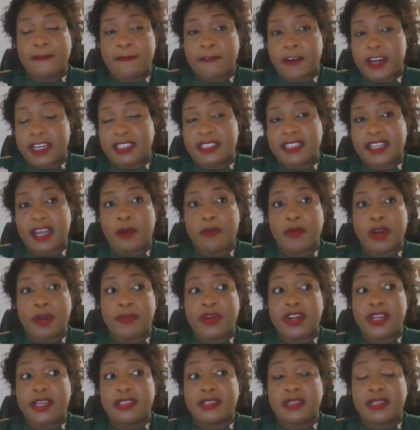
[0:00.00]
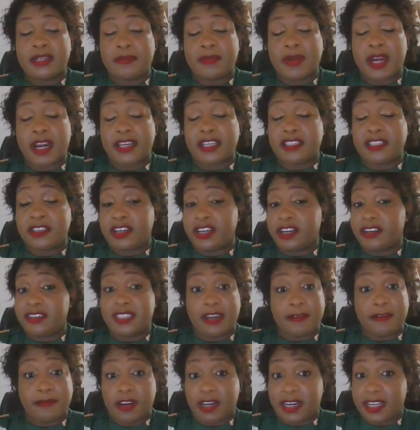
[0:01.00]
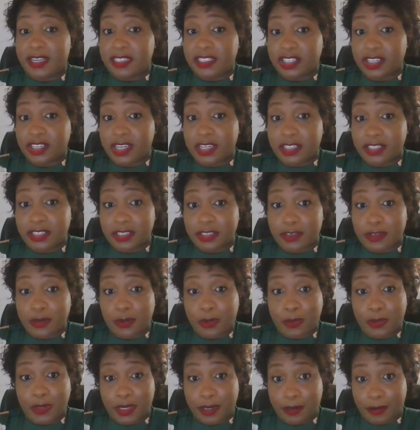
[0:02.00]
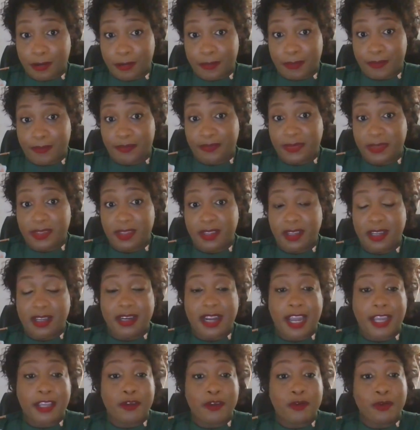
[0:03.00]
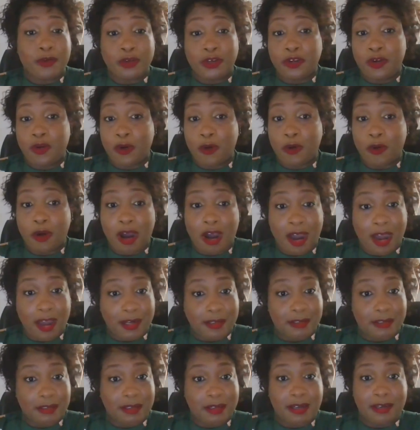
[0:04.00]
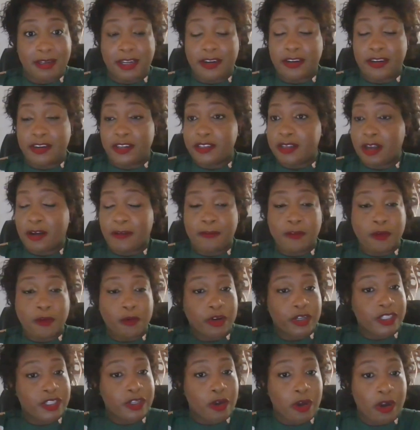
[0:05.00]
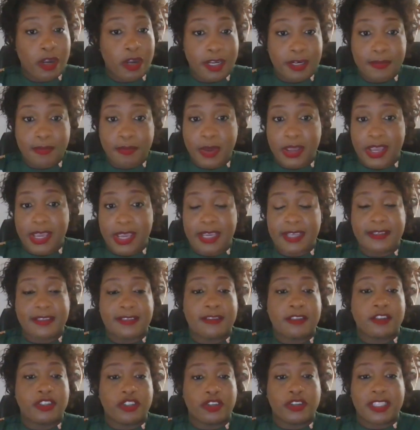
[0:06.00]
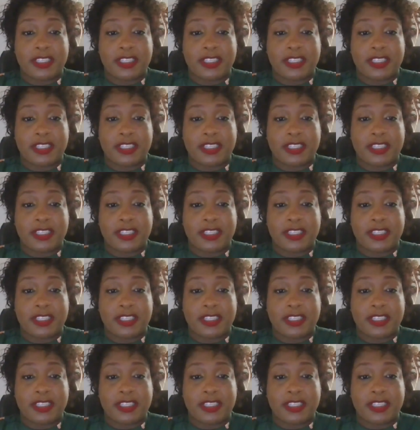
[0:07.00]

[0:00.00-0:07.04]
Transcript: difference that we're bringing to the market. So there are several exchanges out there that you could go on. There's, of course, Coinbase